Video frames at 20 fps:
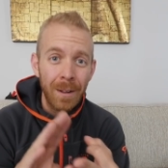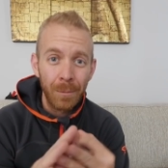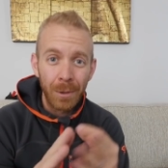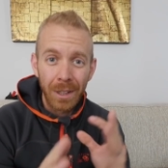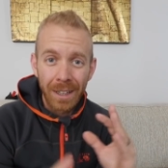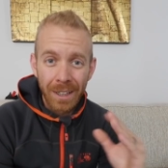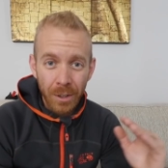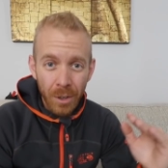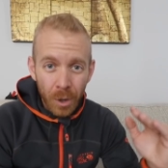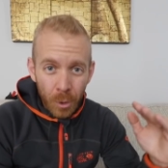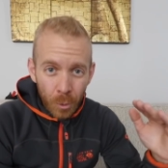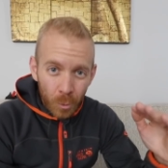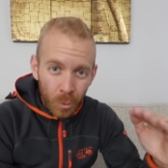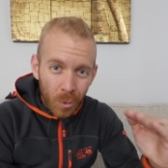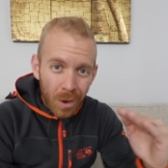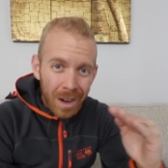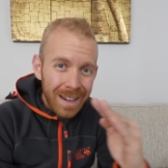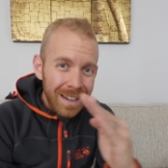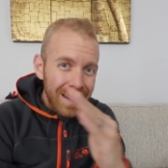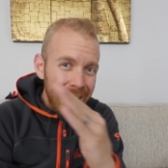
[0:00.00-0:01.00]
like
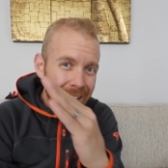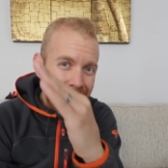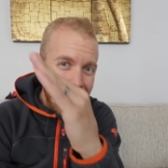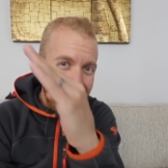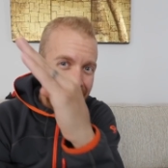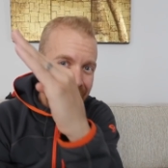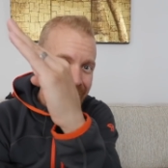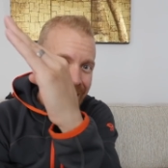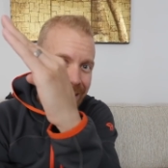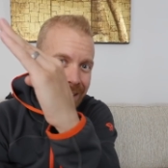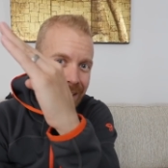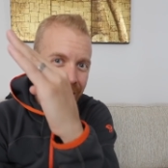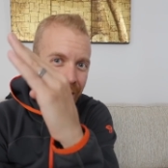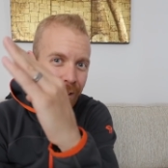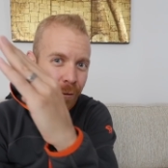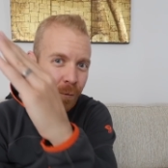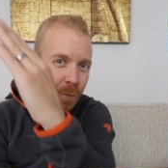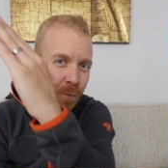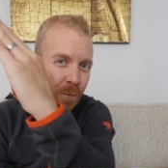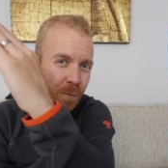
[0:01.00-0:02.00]
right getting to
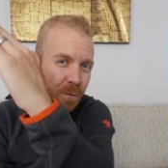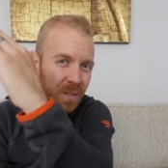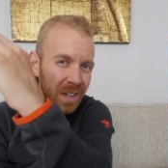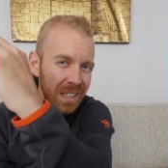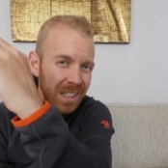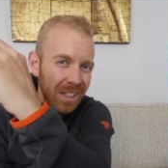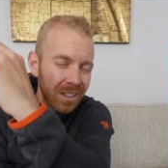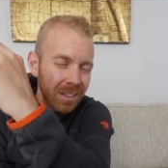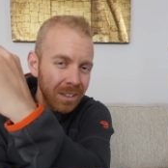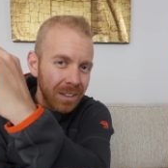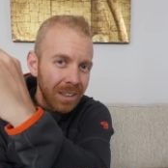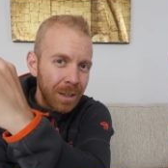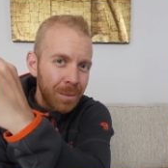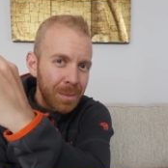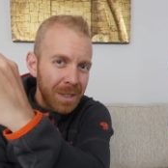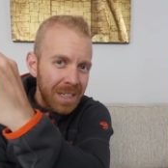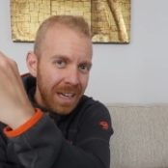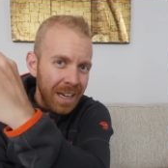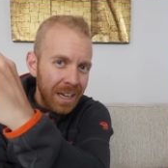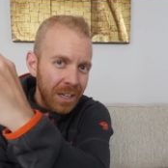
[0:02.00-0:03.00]
the physical
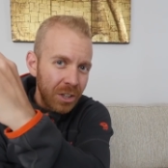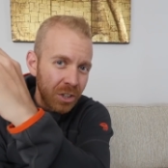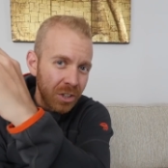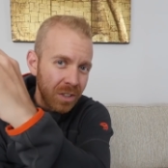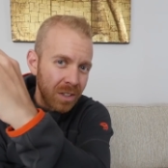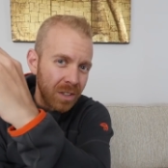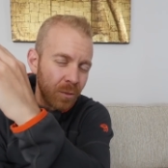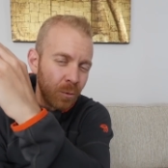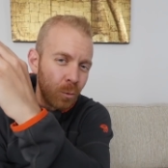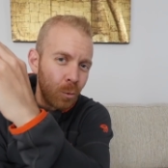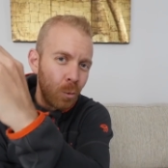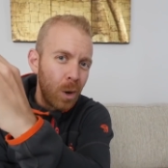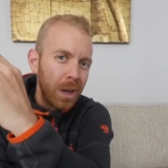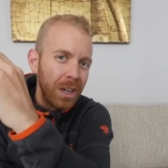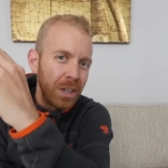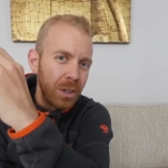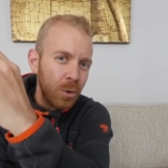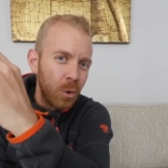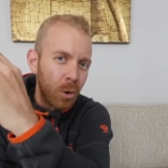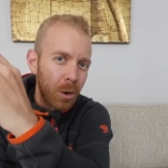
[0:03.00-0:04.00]
limitations of
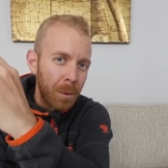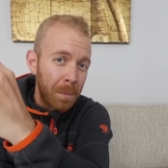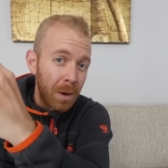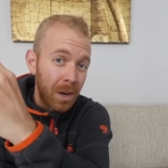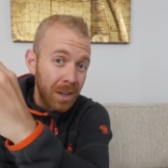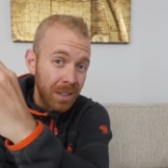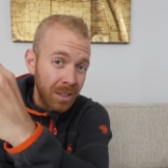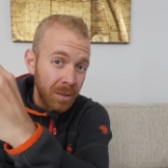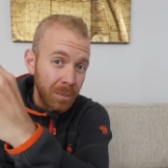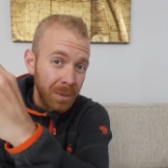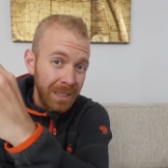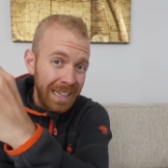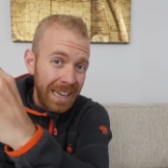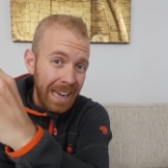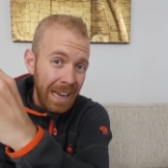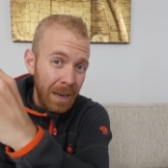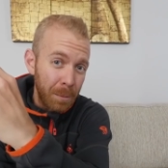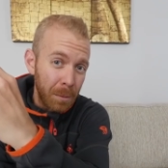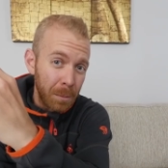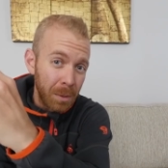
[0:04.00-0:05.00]
what you are possibly
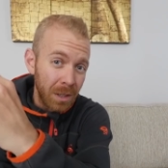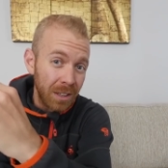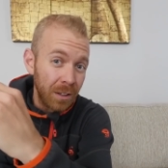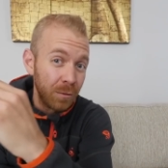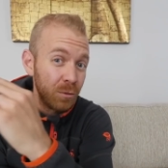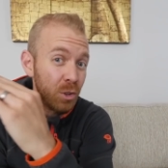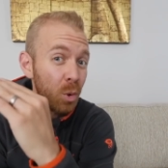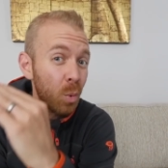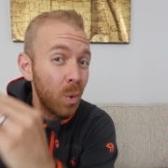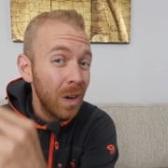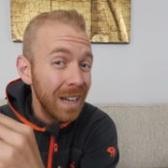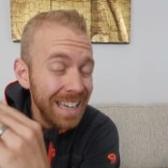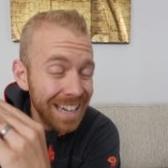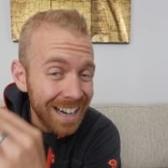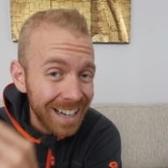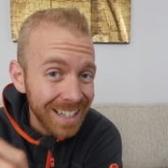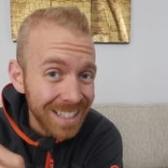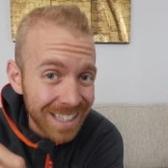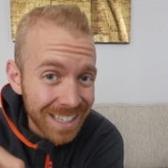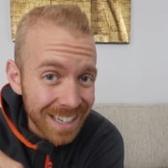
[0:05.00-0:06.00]
capable of.
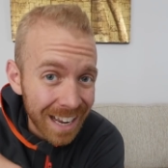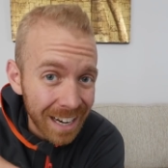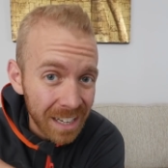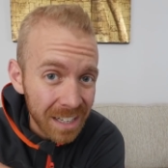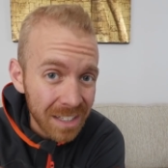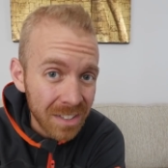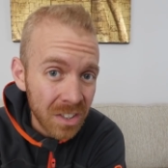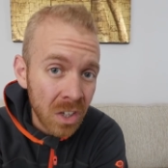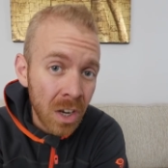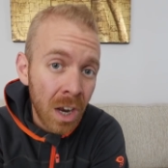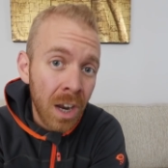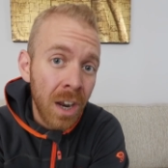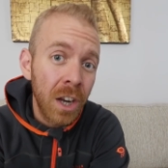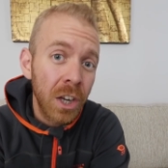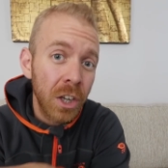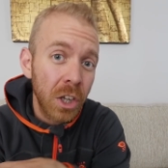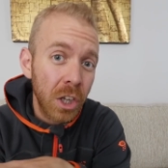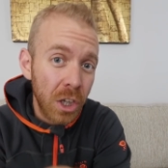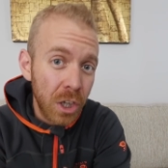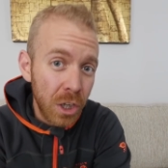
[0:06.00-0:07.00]
twenty-nine seconds,
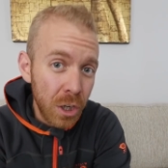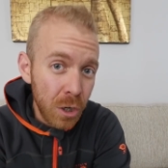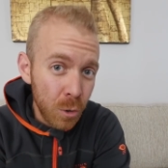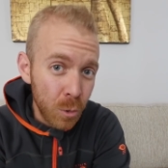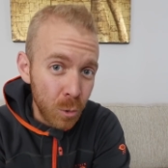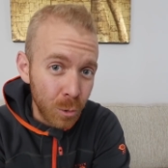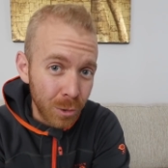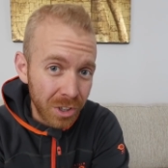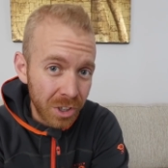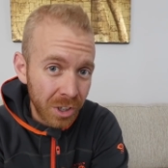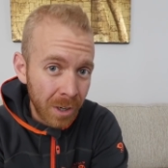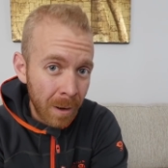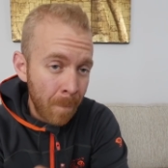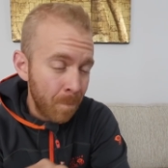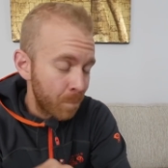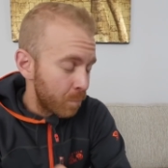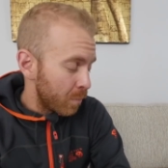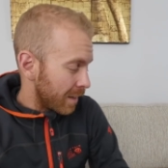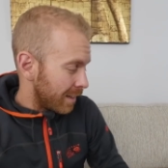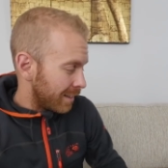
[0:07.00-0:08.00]
huge.
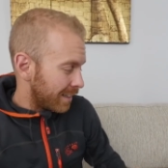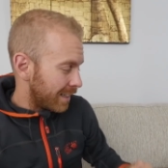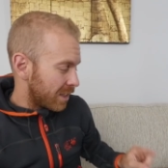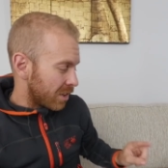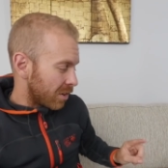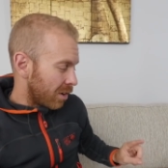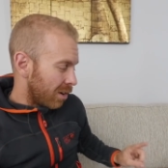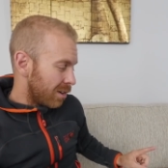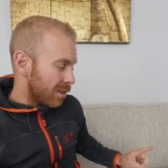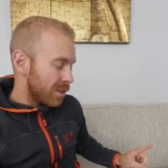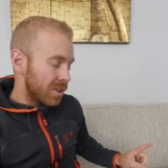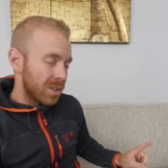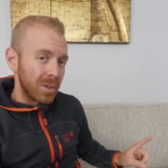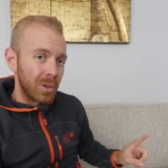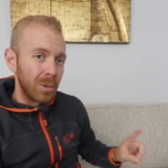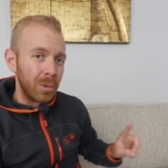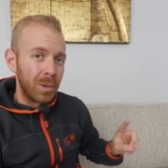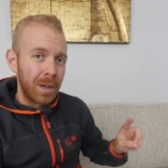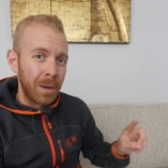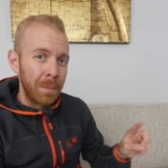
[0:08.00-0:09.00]
Let's
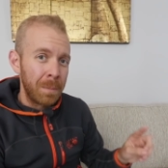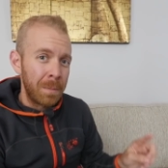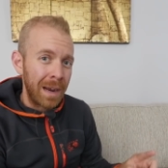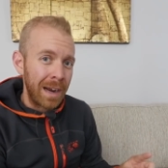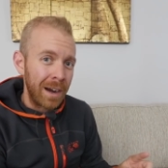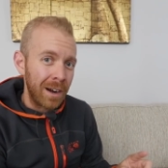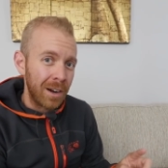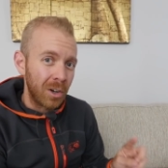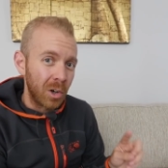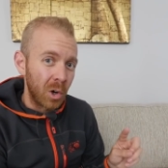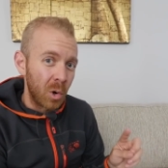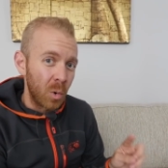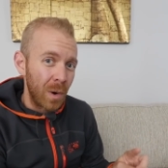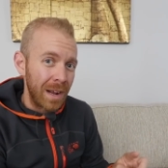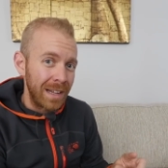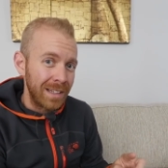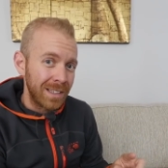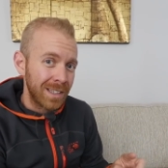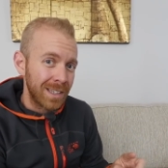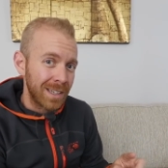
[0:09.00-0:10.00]
also compare
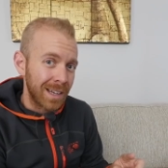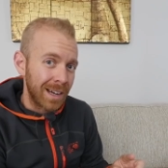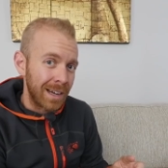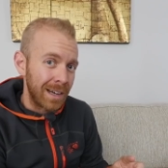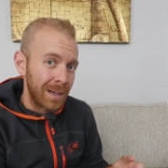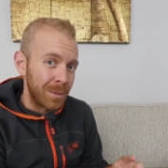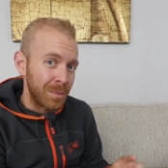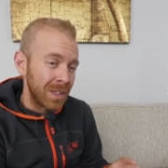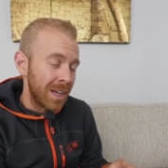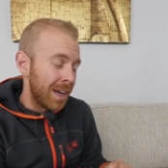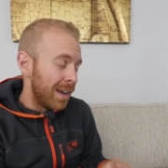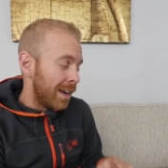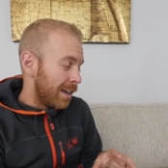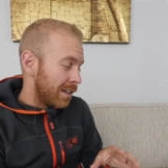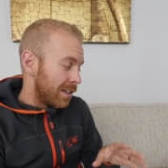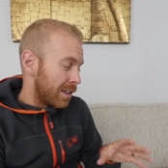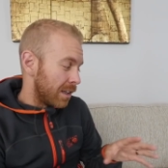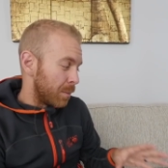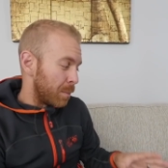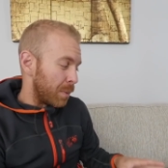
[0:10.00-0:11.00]
Gwen's times
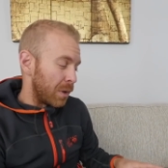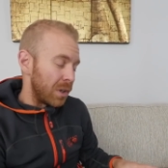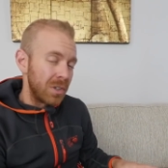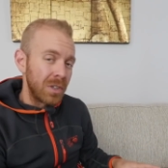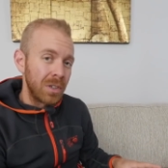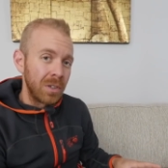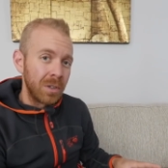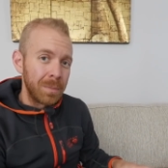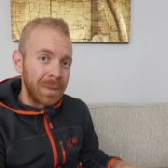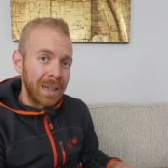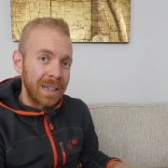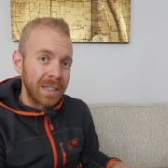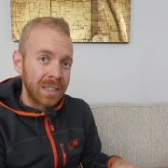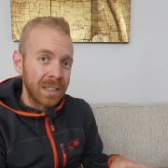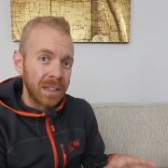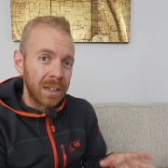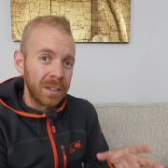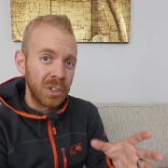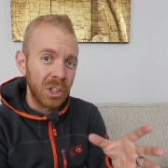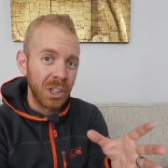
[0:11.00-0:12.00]
to the personal
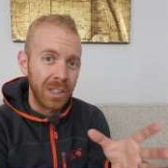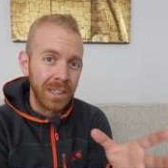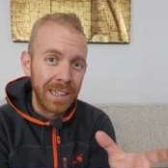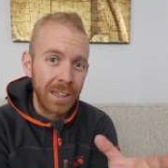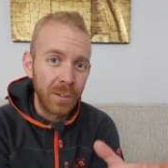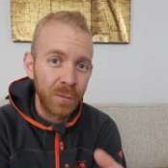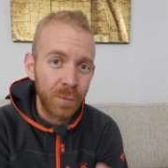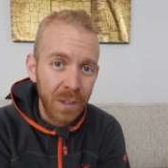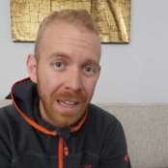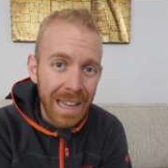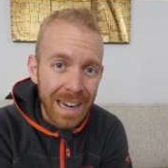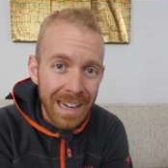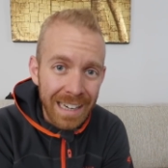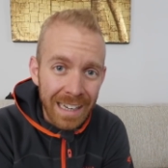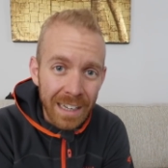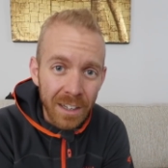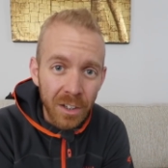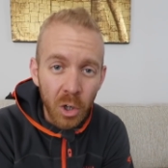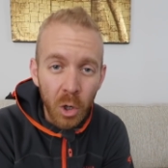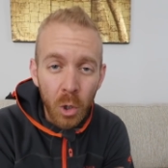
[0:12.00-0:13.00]
best of Shalane
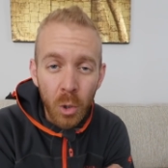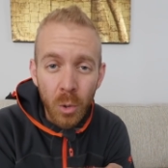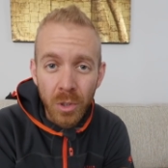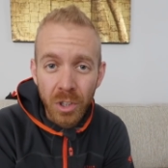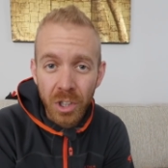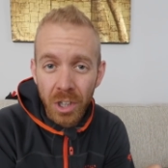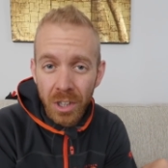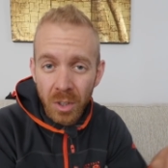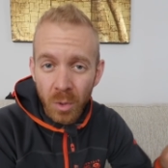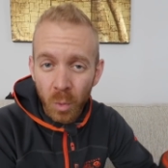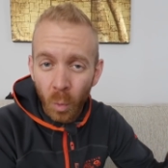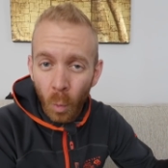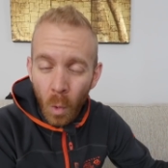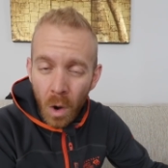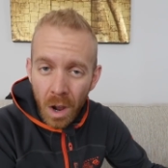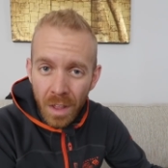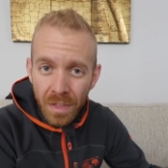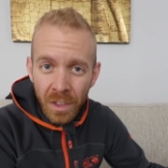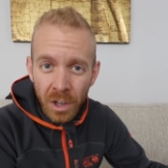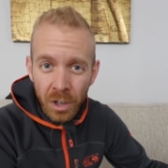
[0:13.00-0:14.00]
Flanagan, who just
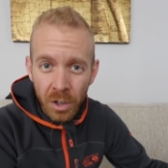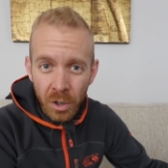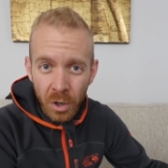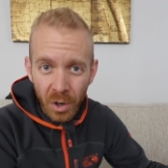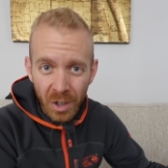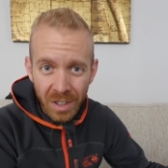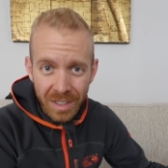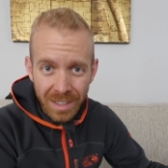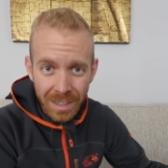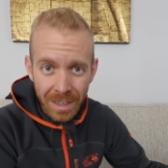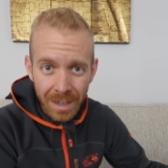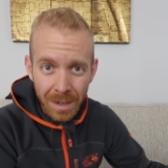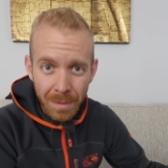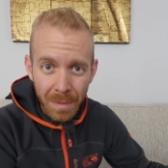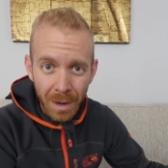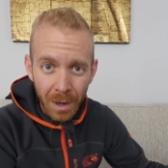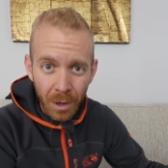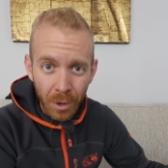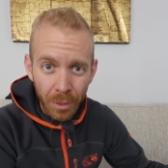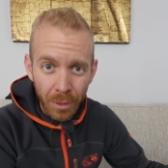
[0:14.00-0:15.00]
won the New York City
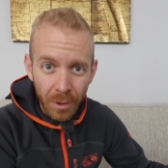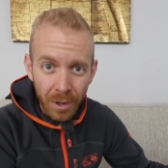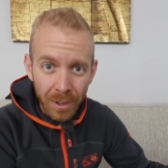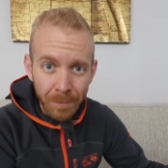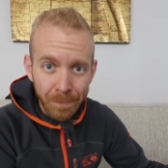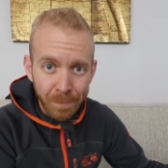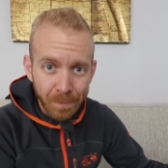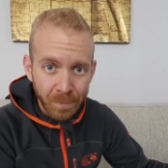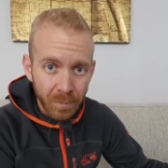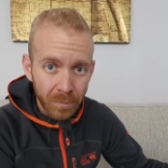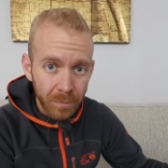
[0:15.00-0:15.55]
Marathon